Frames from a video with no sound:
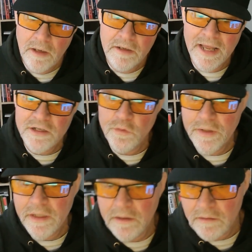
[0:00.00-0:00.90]
Next
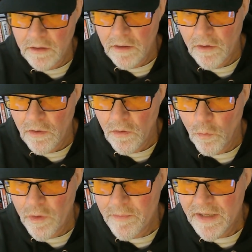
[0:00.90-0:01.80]
week,
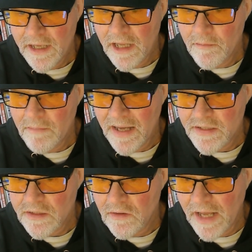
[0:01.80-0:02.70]
we begin by
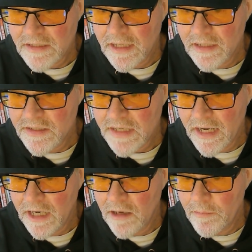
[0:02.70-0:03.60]
selecting and
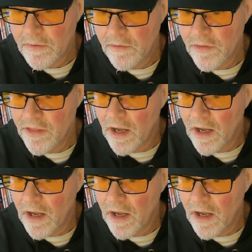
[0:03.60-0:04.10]
setting up the